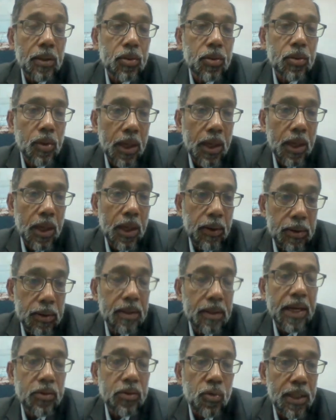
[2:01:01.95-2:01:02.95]
So
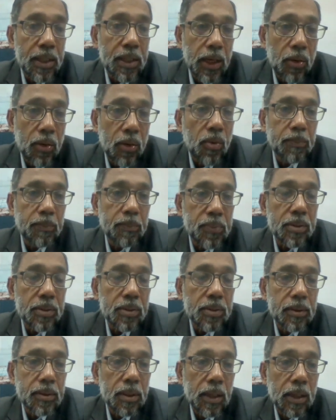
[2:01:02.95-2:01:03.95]
that's why the
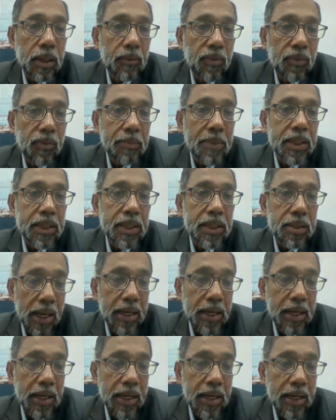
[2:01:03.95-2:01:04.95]
crops, farmers
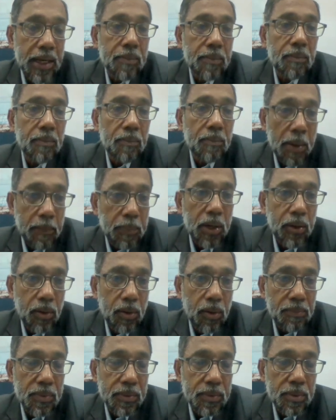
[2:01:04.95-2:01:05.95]
get bumper
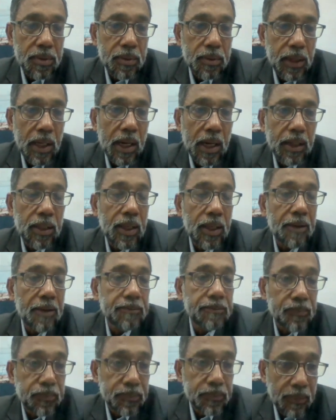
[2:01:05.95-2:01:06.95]
crops and
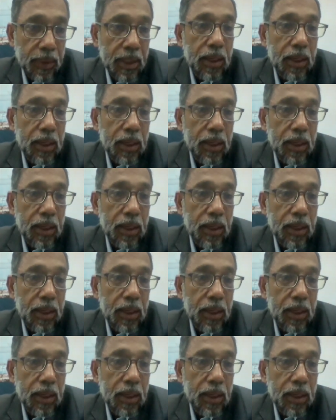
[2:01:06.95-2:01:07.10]
the